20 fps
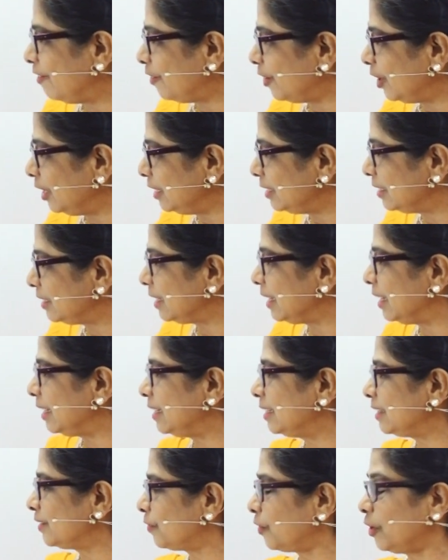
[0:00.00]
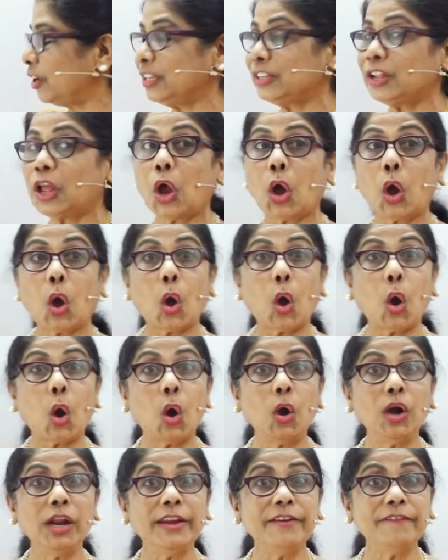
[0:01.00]
46, 40,
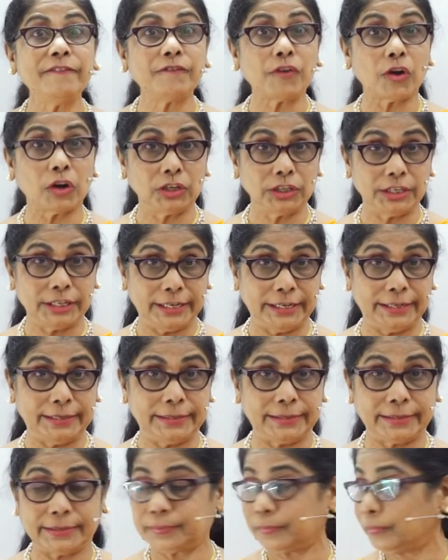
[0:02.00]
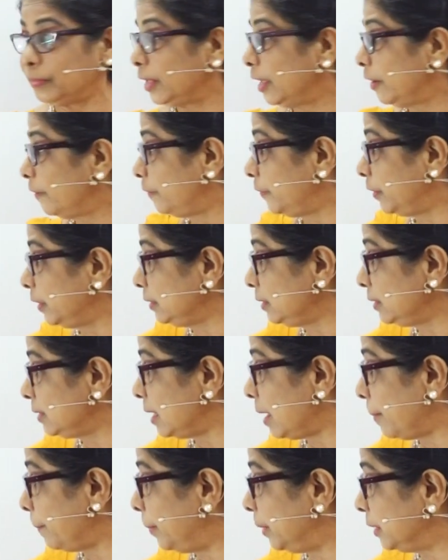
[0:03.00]
all in 40s. First
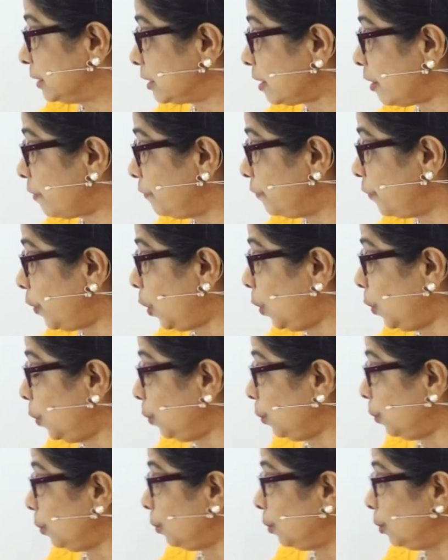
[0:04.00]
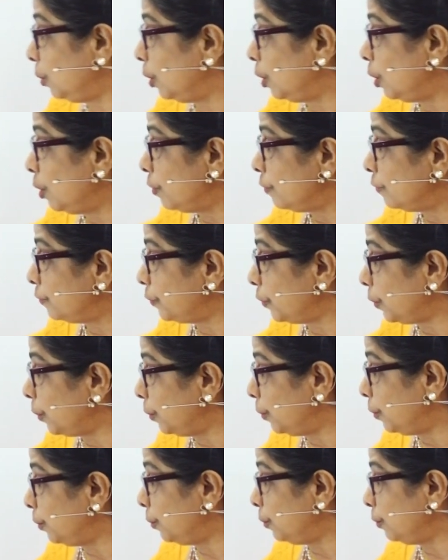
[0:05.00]
numbers are 4, 4,
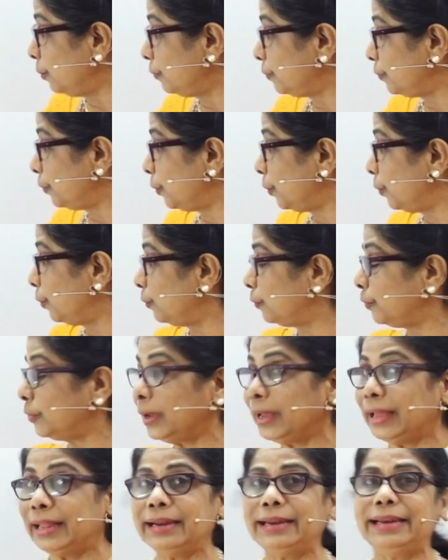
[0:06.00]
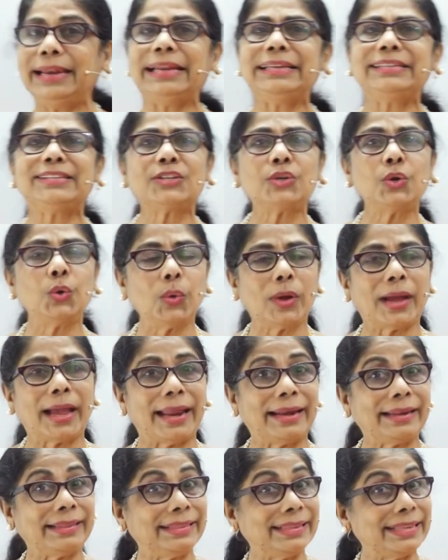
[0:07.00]
4. four. Let's look
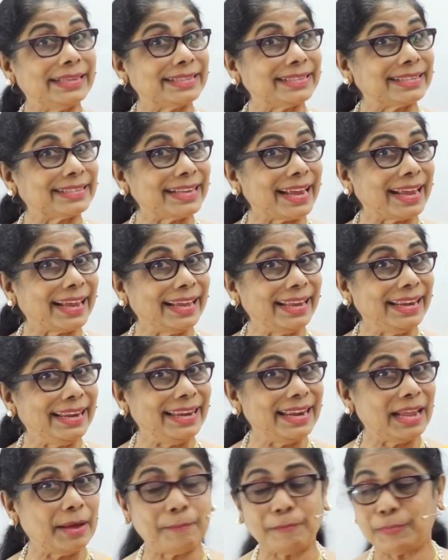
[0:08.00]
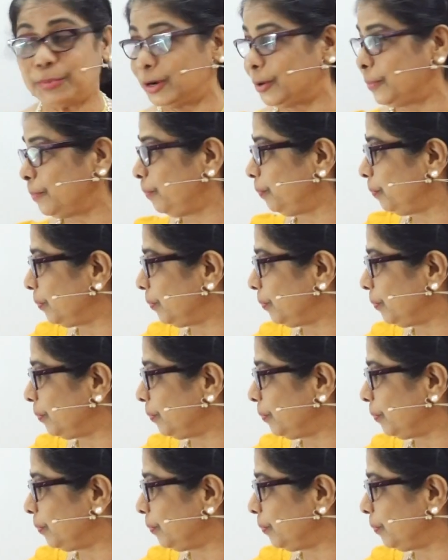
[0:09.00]
at the second number.